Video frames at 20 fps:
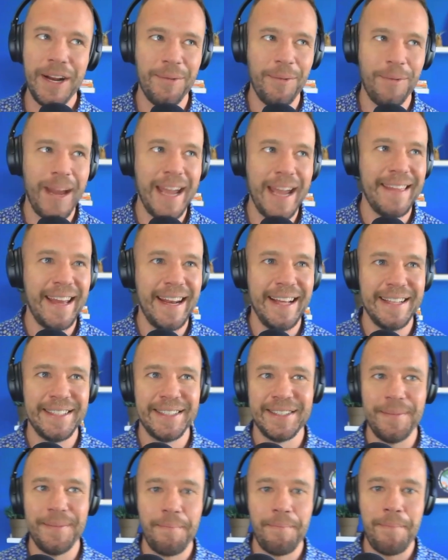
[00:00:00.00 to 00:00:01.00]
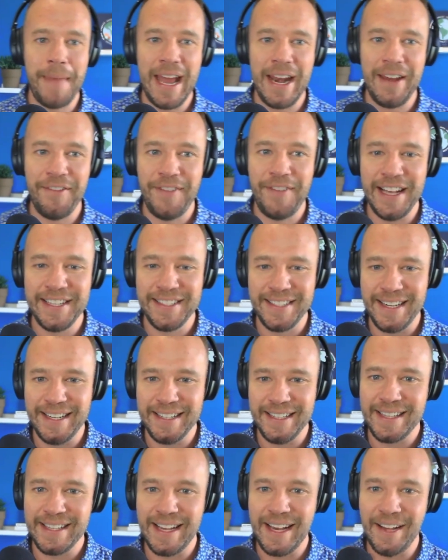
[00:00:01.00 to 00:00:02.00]
way that it's manifested
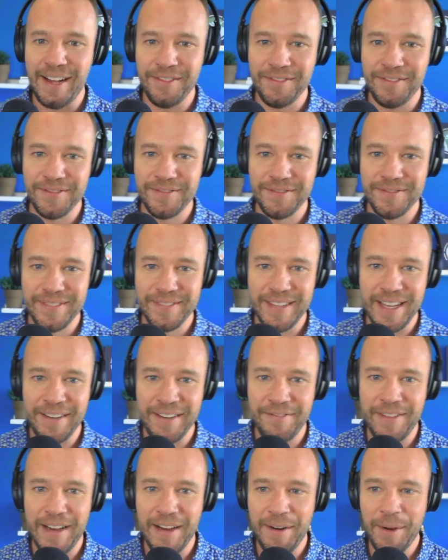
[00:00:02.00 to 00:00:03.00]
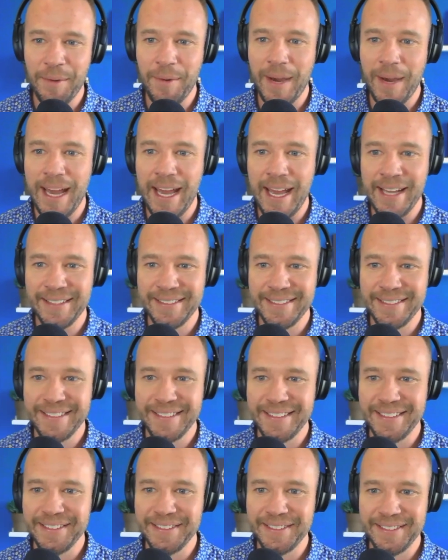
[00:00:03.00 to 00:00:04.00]
itself and found a way
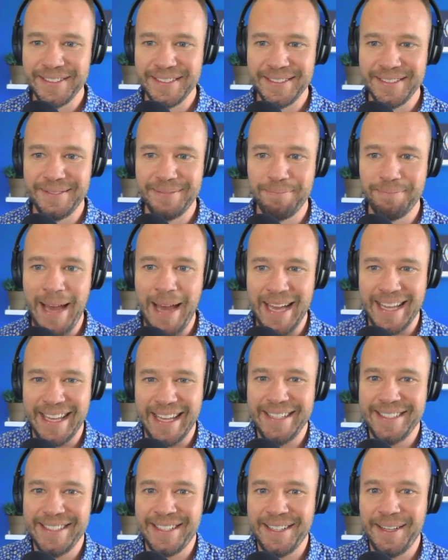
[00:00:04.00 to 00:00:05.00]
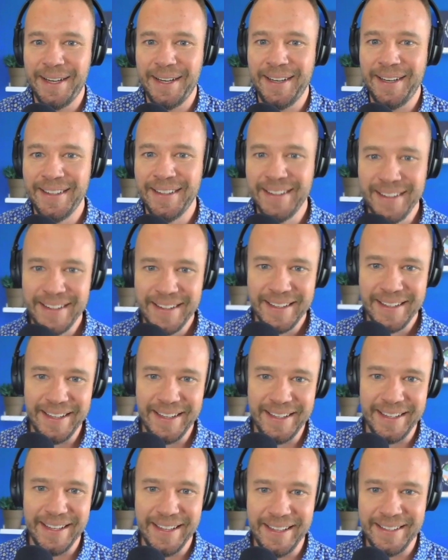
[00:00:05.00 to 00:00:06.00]
back into
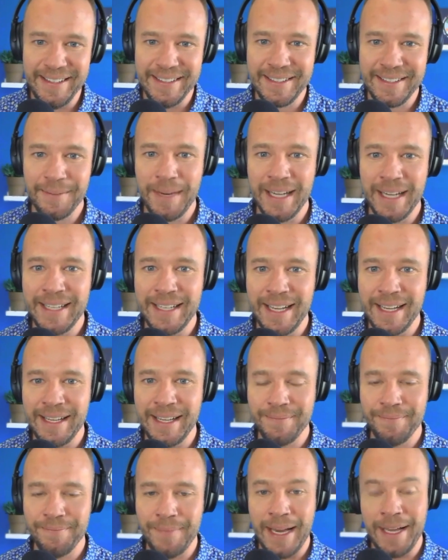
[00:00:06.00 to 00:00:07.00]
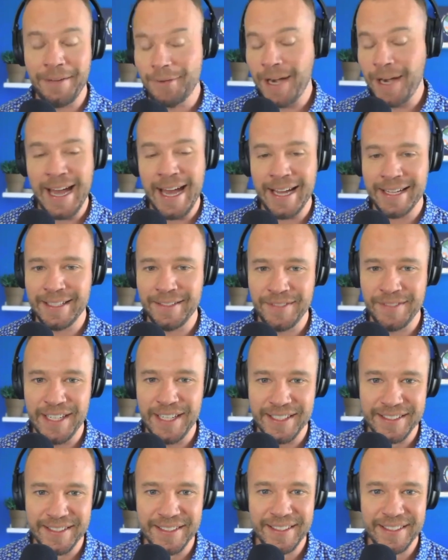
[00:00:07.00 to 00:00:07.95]
my reactiveness.